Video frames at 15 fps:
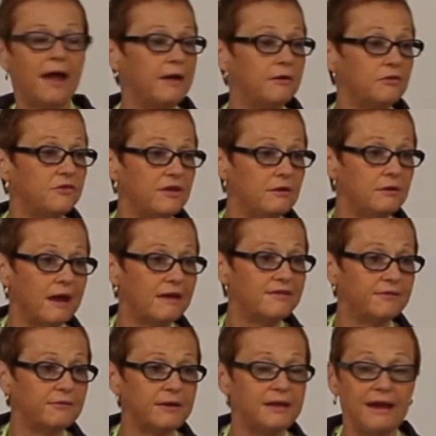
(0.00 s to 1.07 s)
I don't see you
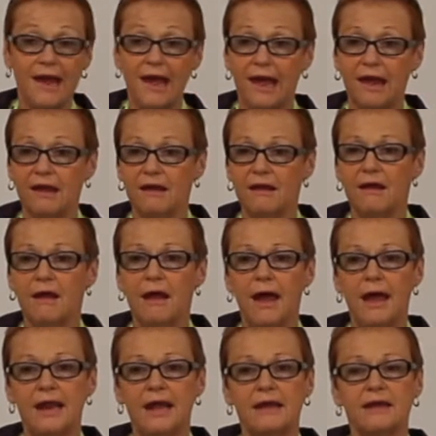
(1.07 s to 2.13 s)
guys every day,
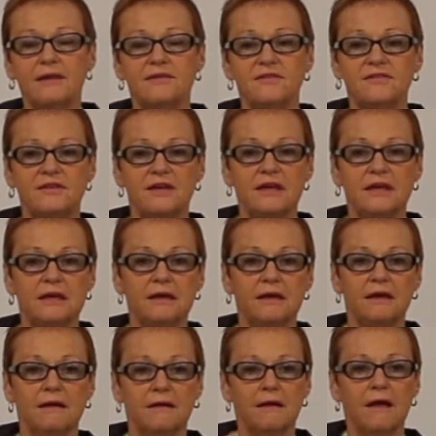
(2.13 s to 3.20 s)
and I can
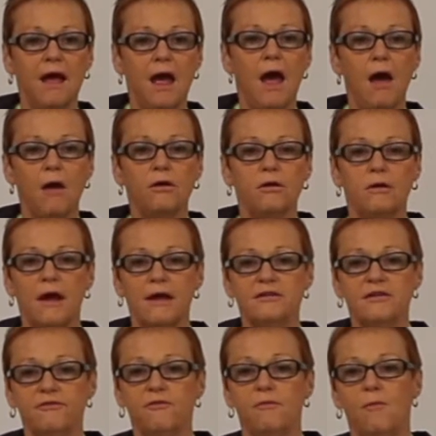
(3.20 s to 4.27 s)
see how you
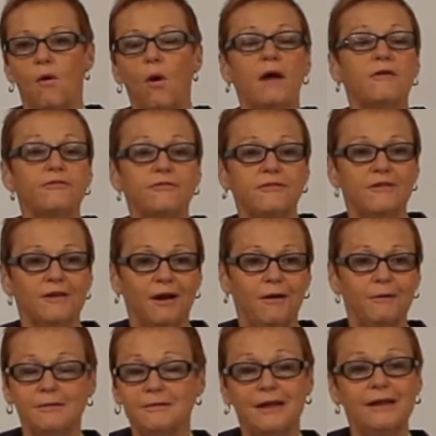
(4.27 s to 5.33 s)
guys have morphed, you know,